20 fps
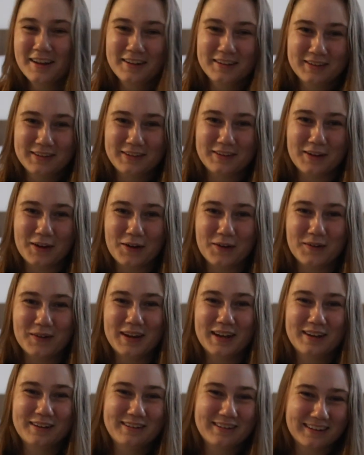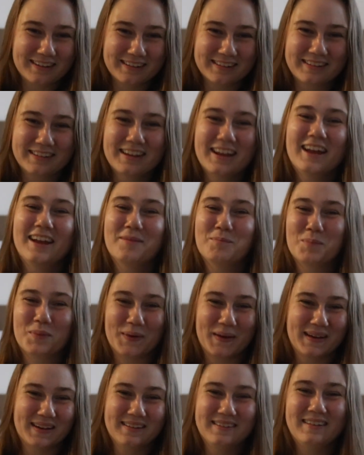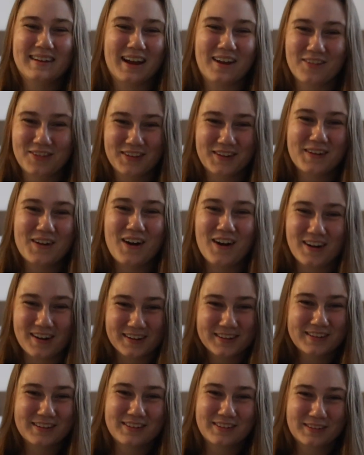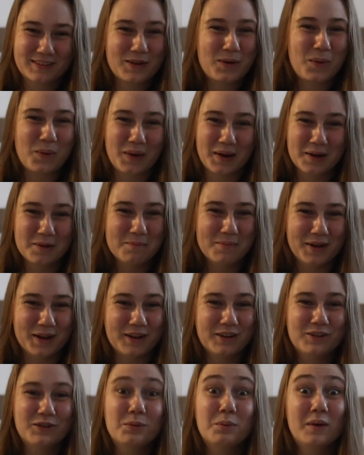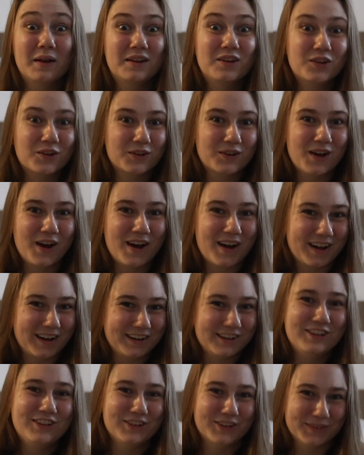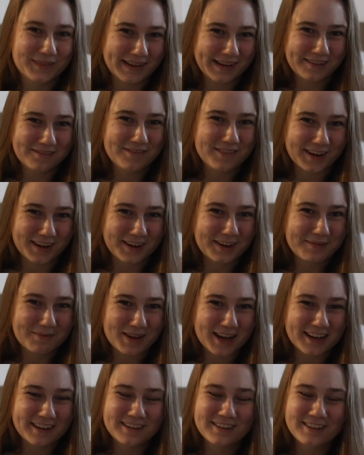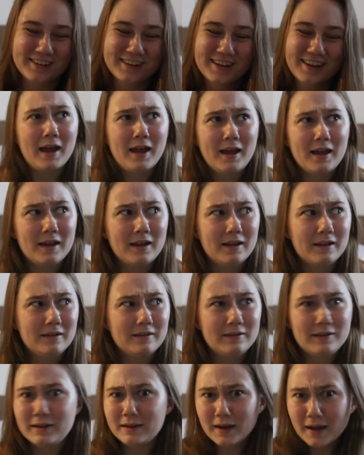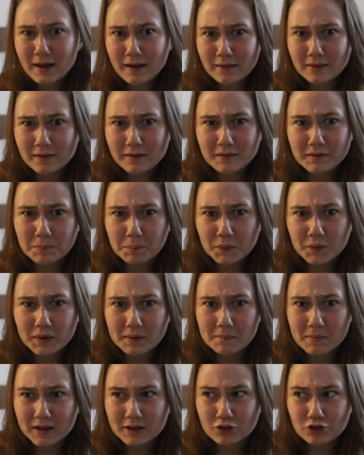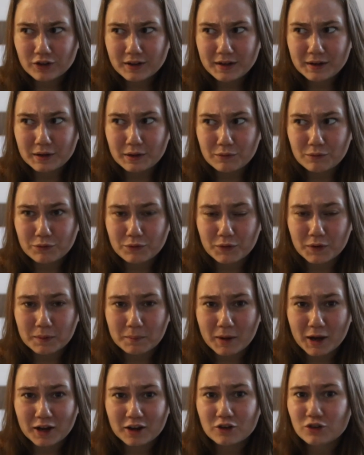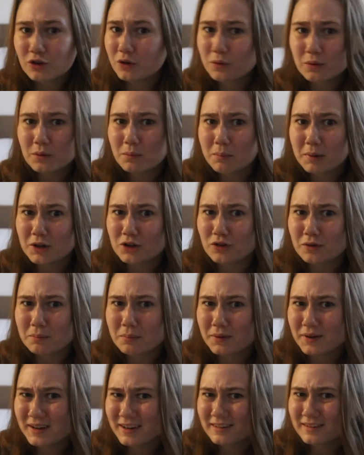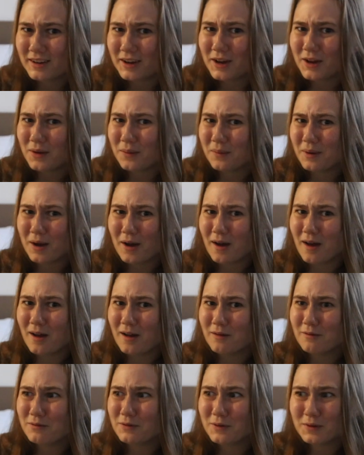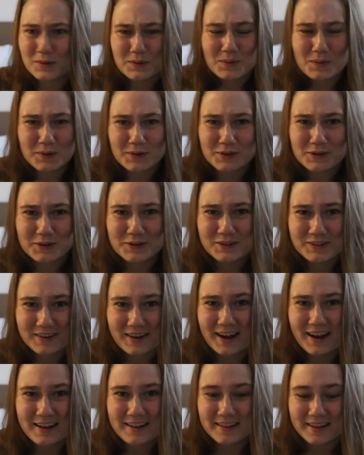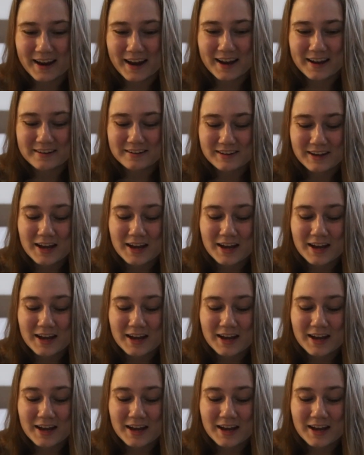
So it does bring down the costs quite a bit when you're not doing very much. And yeah, that's pretty much it for my total budget breakdown of northern Thailand.